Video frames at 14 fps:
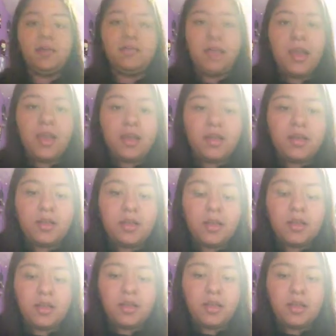made,
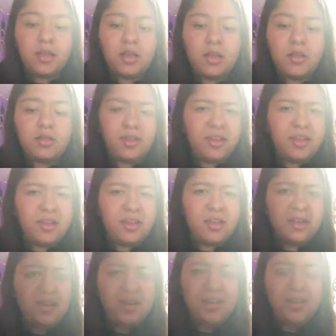sorry,
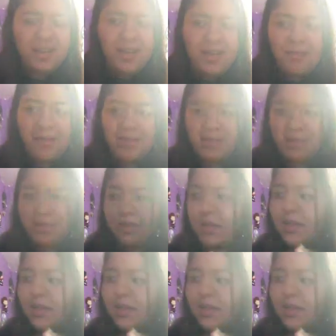I'm not talking about